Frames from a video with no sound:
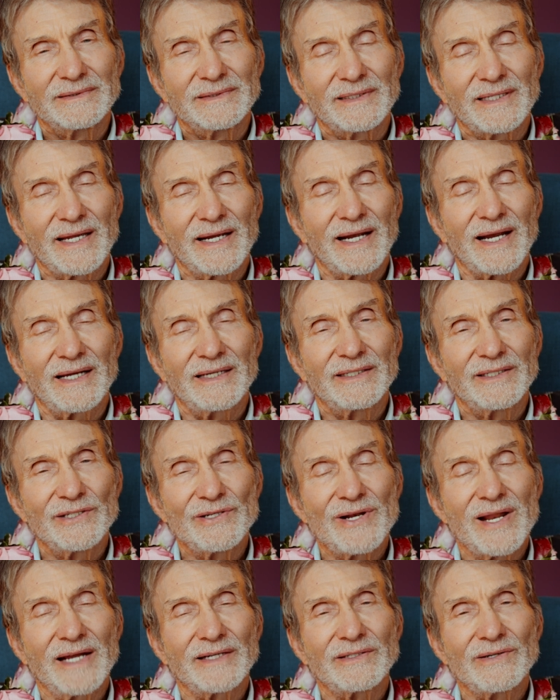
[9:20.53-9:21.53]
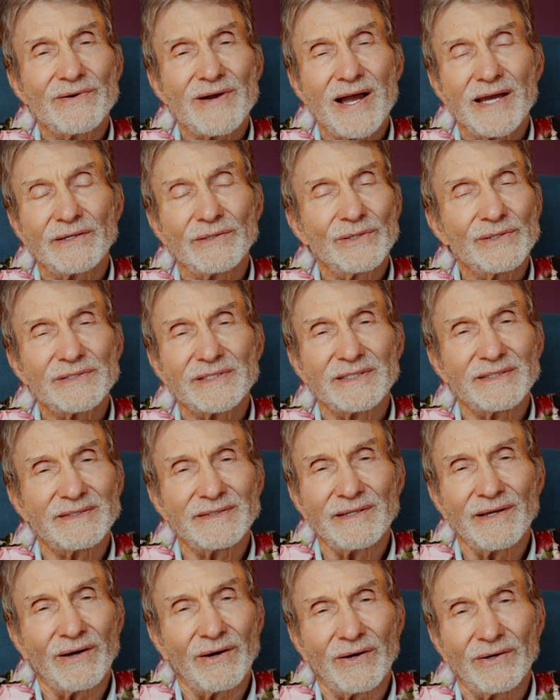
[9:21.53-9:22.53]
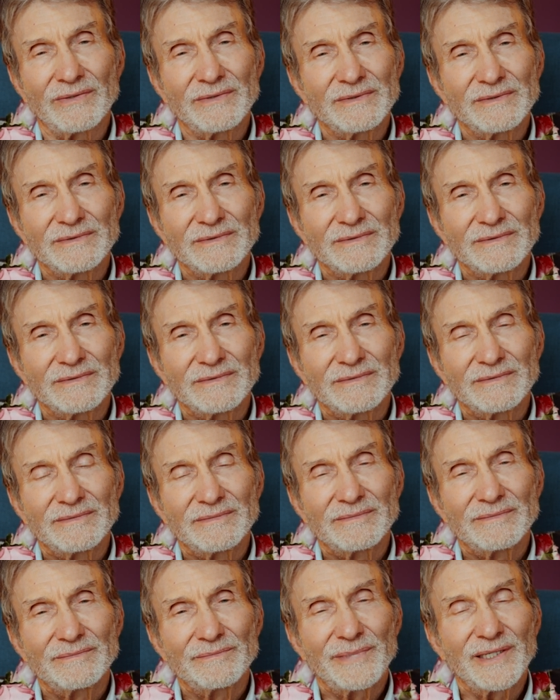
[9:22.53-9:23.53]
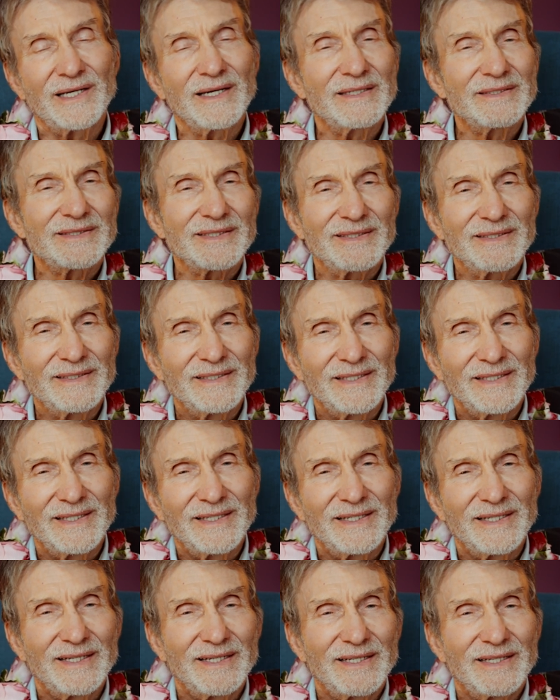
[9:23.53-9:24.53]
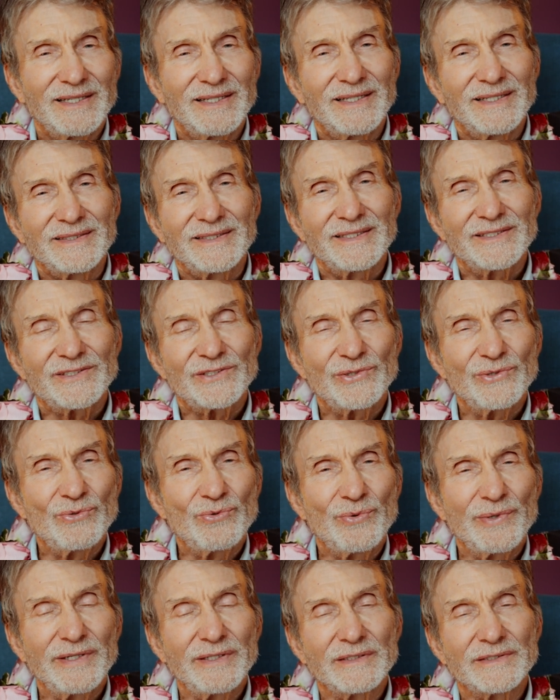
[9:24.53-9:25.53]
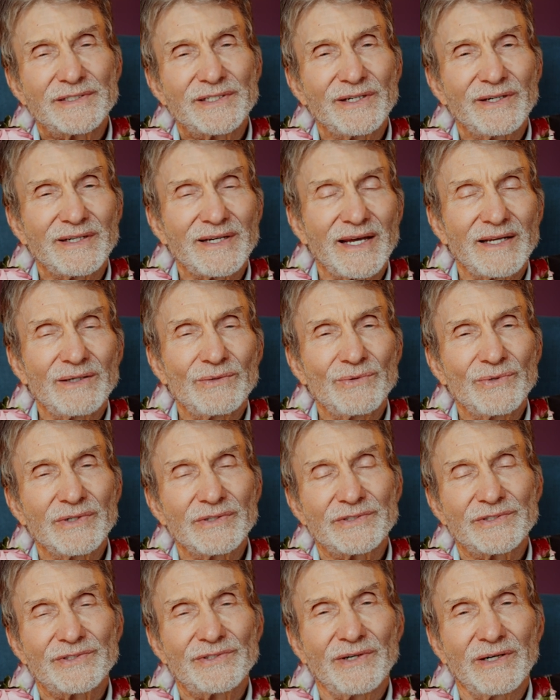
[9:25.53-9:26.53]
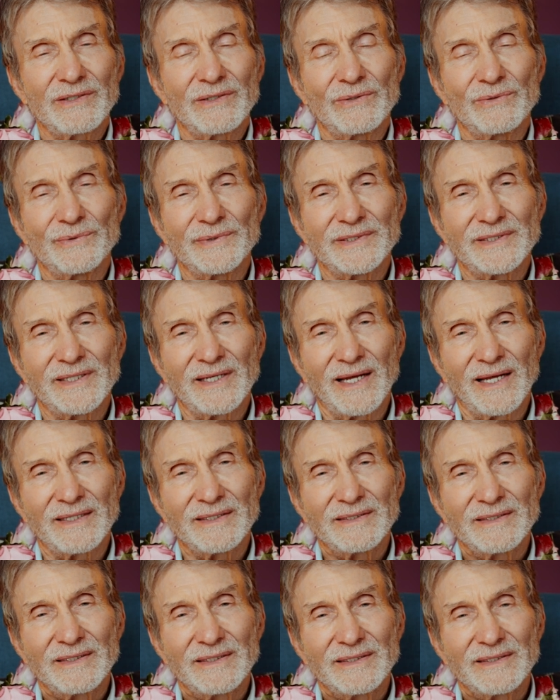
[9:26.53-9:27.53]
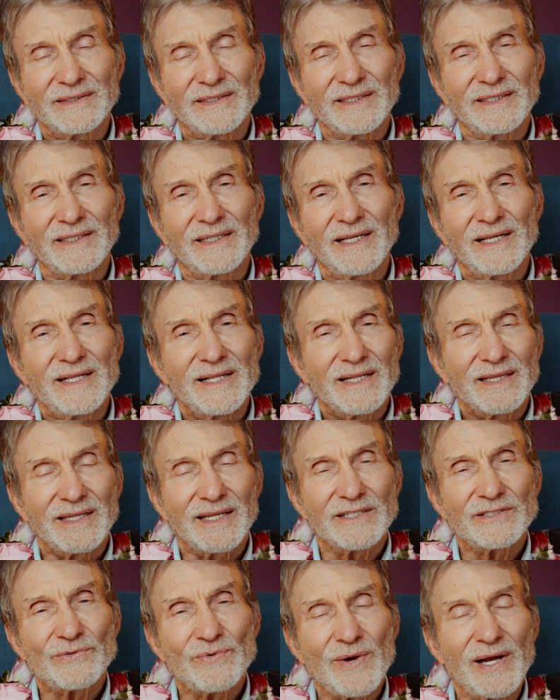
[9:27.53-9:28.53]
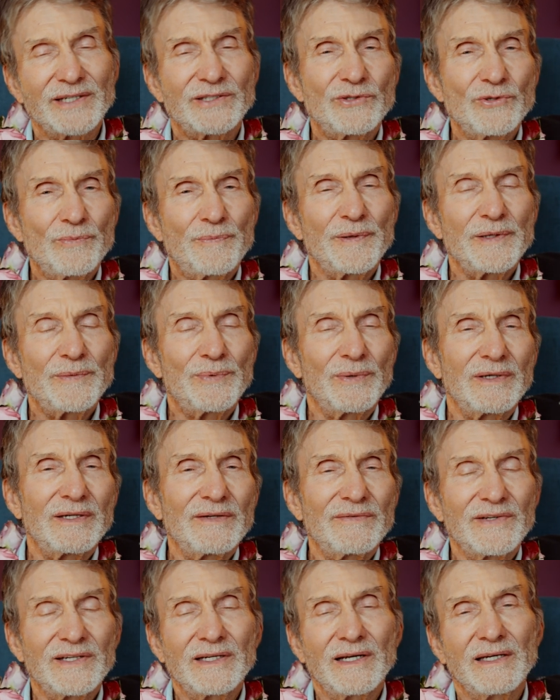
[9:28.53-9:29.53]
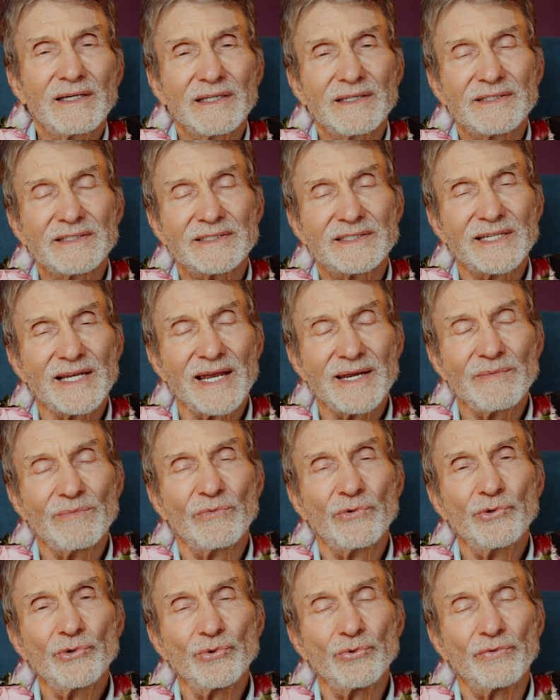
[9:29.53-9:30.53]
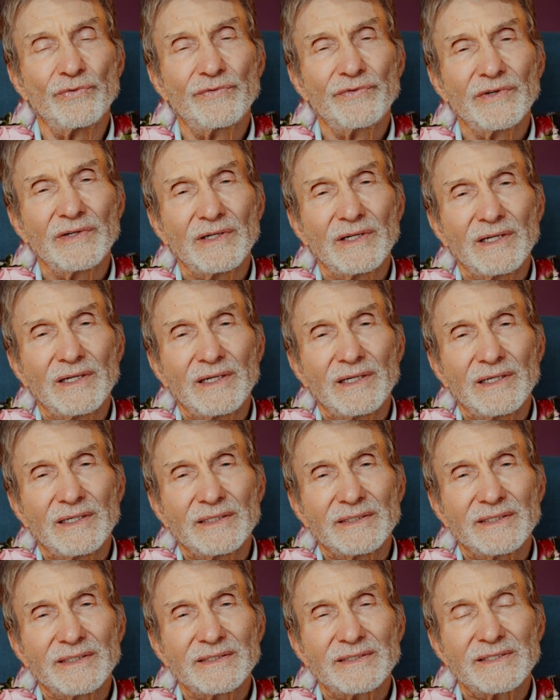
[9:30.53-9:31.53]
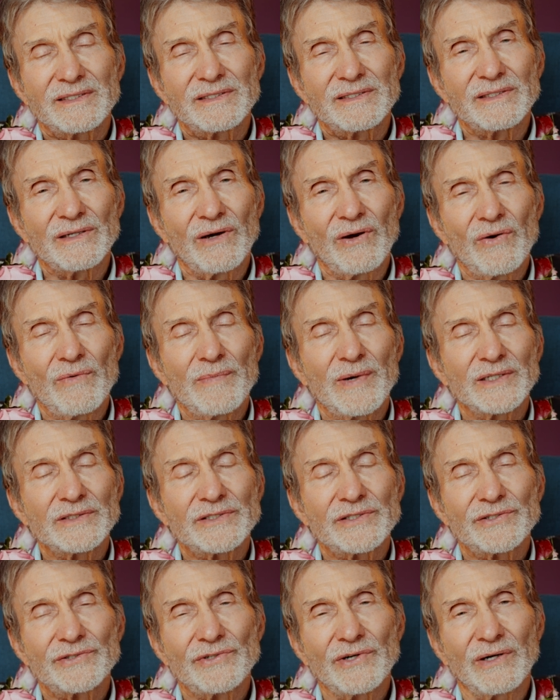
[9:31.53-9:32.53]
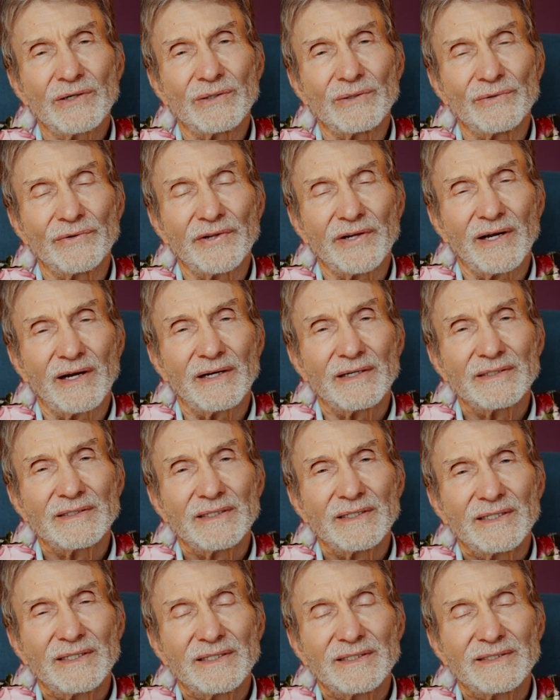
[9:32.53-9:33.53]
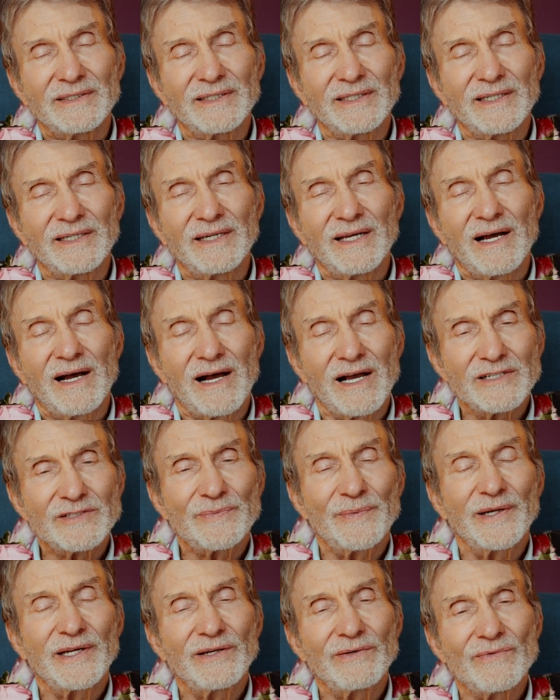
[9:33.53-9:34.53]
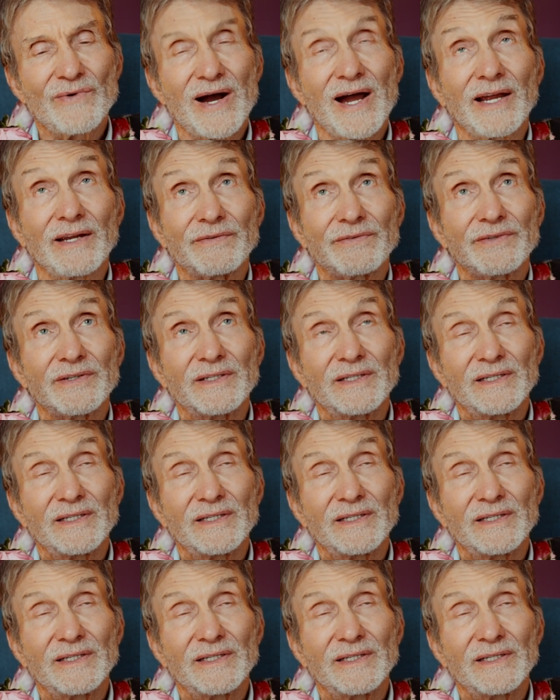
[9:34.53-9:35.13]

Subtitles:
Like, you like to ride horses? No. Because there's two wills here, and I don't want to struggle with that. See, that's why two people living under the same roof, there's so much struggle there. See, husband and wife,